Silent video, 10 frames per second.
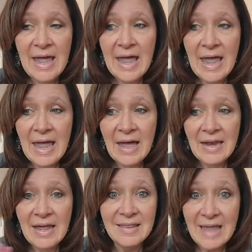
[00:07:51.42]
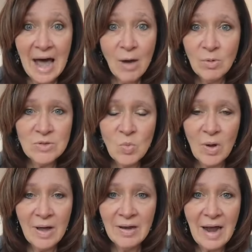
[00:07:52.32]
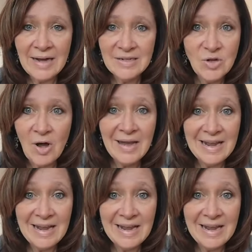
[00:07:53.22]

And that was what I taught,